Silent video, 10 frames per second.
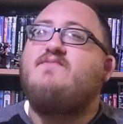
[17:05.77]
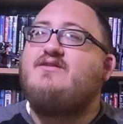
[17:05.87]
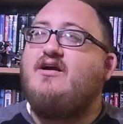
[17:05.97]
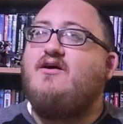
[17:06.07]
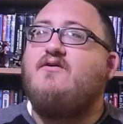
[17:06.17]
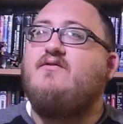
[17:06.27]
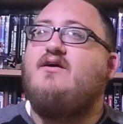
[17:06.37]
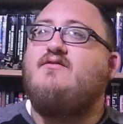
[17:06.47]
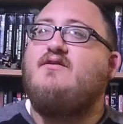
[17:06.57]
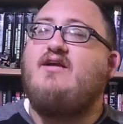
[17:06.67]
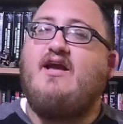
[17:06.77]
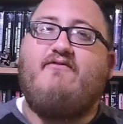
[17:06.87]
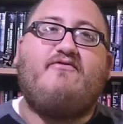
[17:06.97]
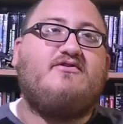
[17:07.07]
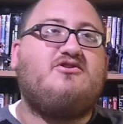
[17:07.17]
So,
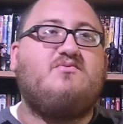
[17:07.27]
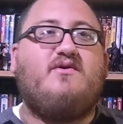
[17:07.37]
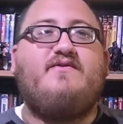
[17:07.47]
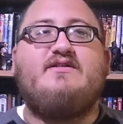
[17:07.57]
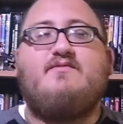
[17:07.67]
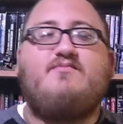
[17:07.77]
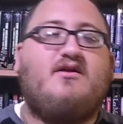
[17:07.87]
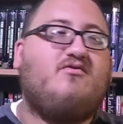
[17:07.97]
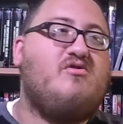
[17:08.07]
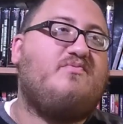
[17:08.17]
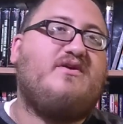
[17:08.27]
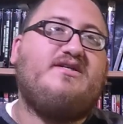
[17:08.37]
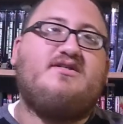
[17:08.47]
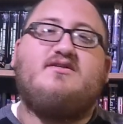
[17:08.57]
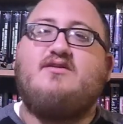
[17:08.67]
again, first two movies, Umbrella
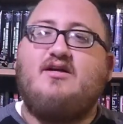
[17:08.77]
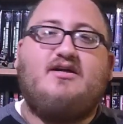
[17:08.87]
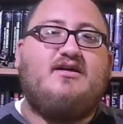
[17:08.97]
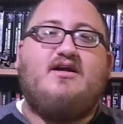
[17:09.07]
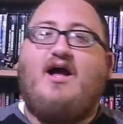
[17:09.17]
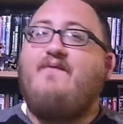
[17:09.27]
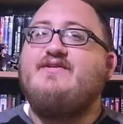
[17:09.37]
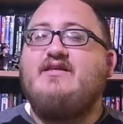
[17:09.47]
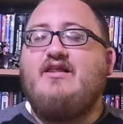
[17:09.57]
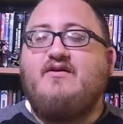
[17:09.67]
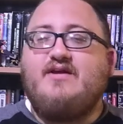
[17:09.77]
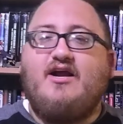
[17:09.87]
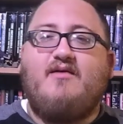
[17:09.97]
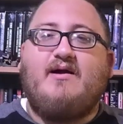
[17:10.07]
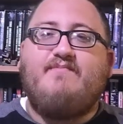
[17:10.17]
Corporation, obviously they don't
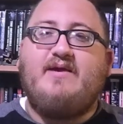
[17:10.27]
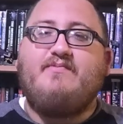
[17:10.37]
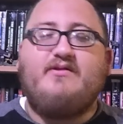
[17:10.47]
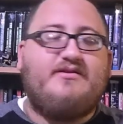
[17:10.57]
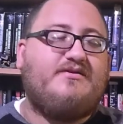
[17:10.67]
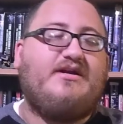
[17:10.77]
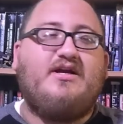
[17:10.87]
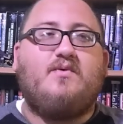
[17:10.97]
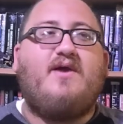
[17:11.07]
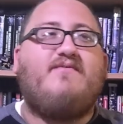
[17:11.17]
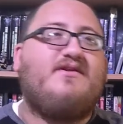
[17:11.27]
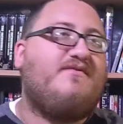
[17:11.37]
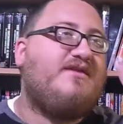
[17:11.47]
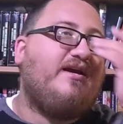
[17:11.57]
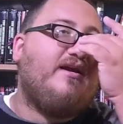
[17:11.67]
care about people and they're getting away with
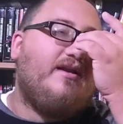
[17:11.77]
everything.